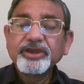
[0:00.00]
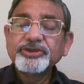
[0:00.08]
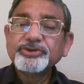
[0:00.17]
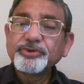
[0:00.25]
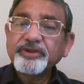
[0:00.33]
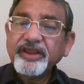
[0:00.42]

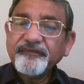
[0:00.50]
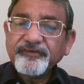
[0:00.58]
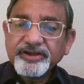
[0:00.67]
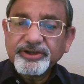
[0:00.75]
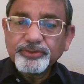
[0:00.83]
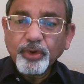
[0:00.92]
You
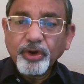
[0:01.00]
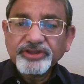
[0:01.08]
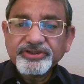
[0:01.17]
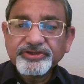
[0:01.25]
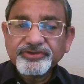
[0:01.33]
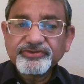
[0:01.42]
refer to
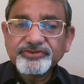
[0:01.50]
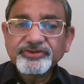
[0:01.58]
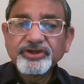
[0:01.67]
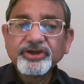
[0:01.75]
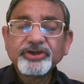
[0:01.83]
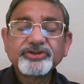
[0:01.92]
authors
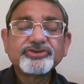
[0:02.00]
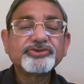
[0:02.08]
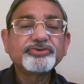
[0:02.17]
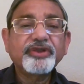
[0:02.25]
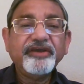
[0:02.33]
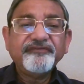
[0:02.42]

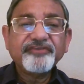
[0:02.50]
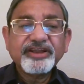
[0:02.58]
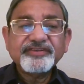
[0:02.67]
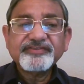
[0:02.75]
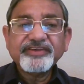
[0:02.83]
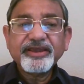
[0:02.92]
through
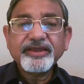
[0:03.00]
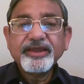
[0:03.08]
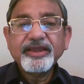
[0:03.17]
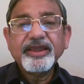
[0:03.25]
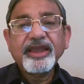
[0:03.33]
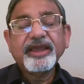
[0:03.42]
referencing
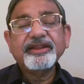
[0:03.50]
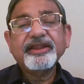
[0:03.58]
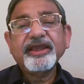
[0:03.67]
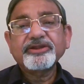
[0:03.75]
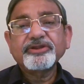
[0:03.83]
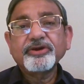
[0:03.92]
and
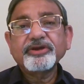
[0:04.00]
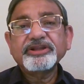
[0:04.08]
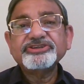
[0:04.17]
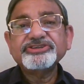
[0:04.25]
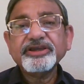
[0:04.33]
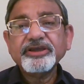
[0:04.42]

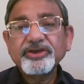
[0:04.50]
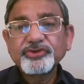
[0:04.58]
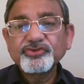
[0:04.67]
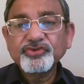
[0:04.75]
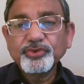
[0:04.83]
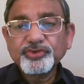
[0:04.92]
acknowledging
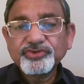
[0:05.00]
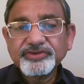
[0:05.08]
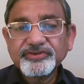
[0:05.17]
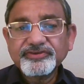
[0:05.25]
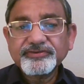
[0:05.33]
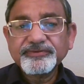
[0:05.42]

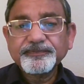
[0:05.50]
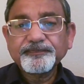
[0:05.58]
sources.